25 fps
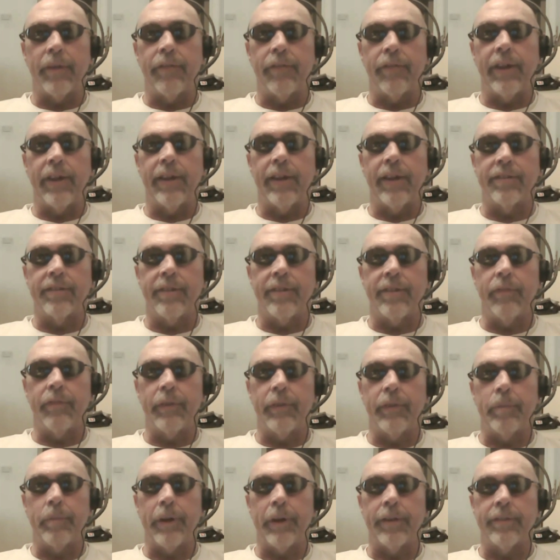my fantasy
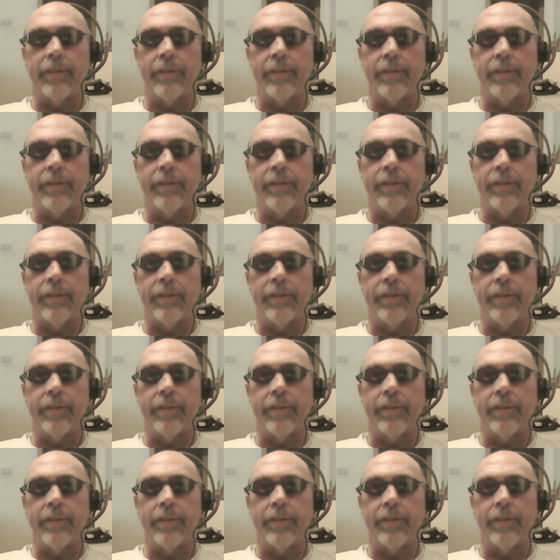football team
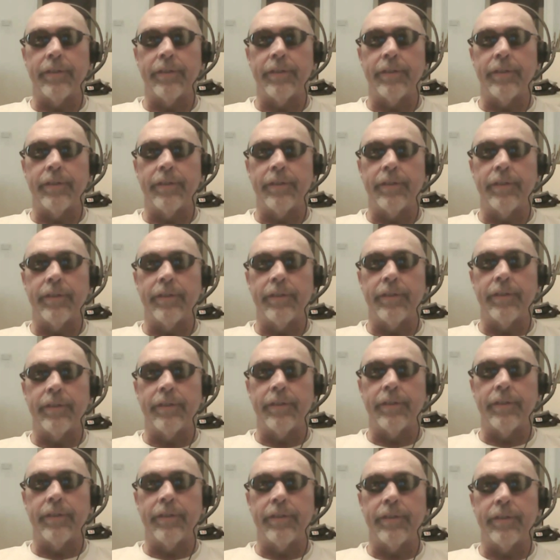on my
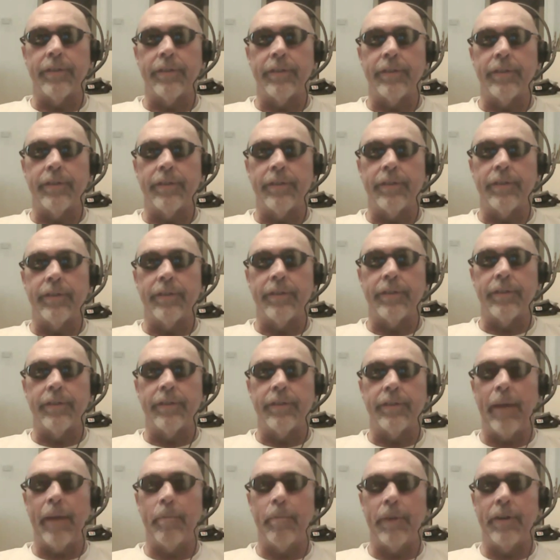fantasy football team, I have
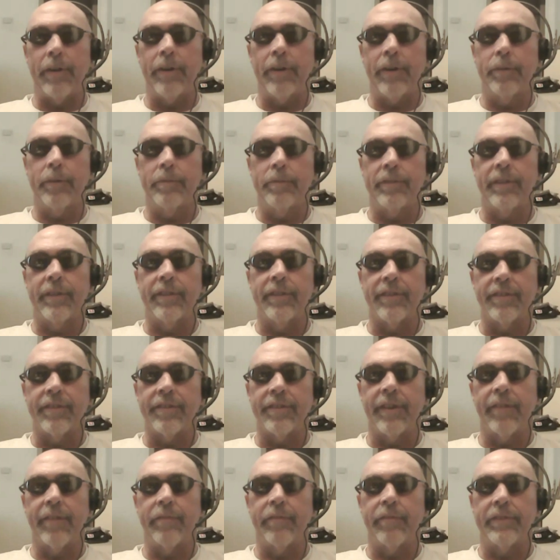Pat Mahomes and the
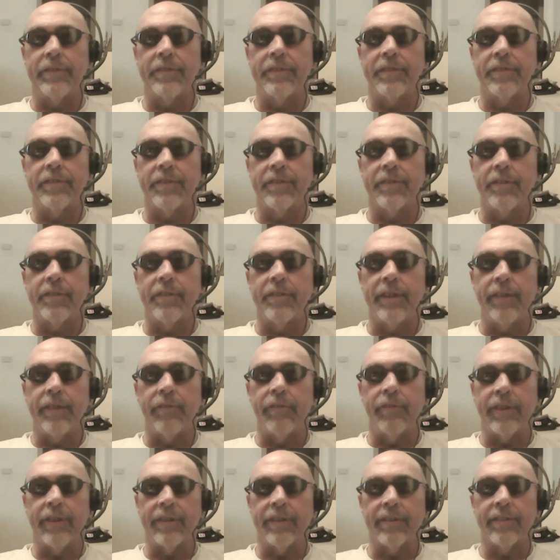San Francisco
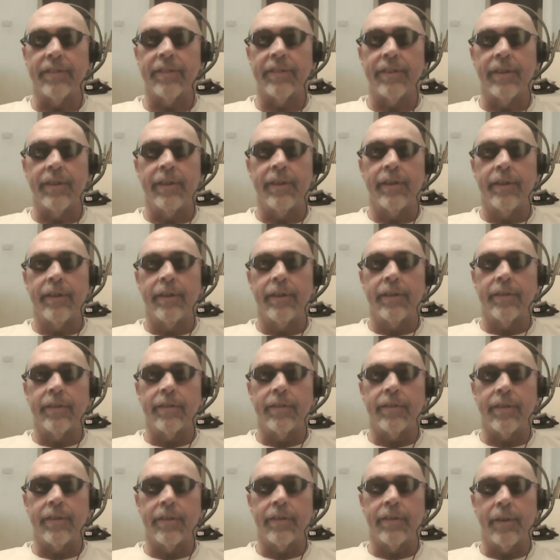defense.
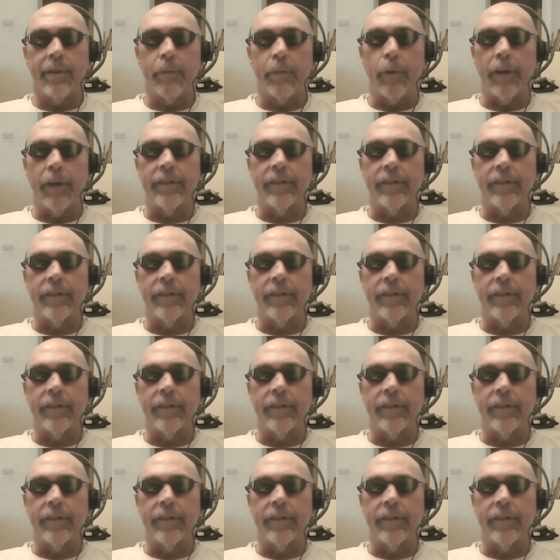So hey,